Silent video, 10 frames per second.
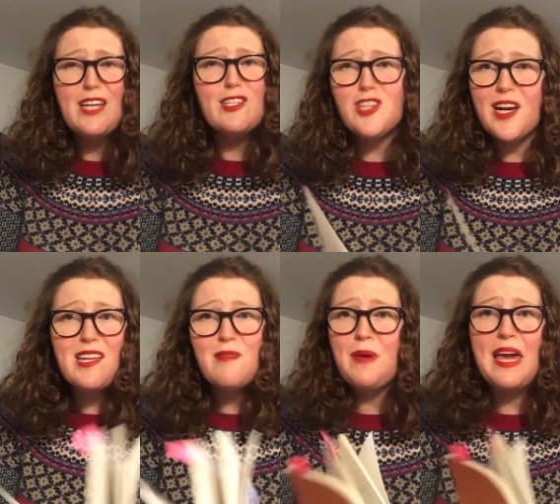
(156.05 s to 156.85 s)

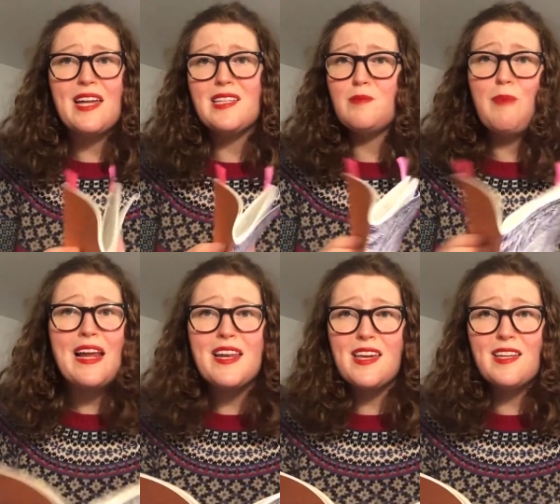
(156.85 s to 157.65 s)
shiny bands
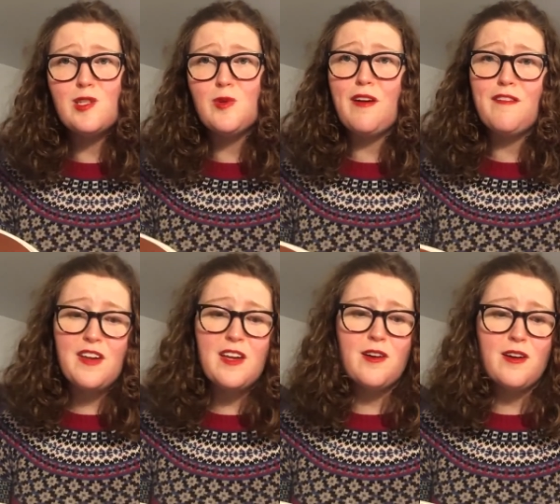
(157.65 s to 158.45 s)
biting into our
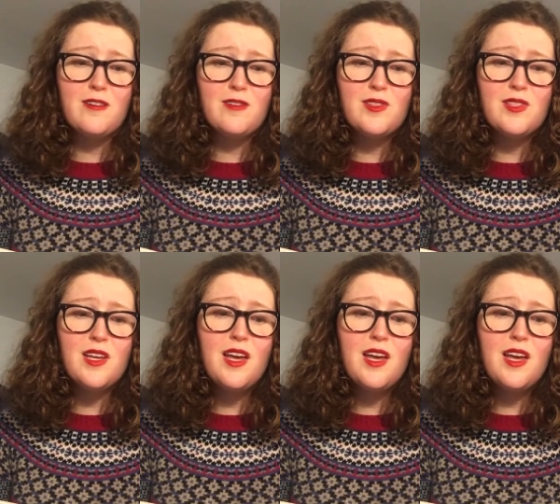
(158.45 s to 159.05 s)
fingers.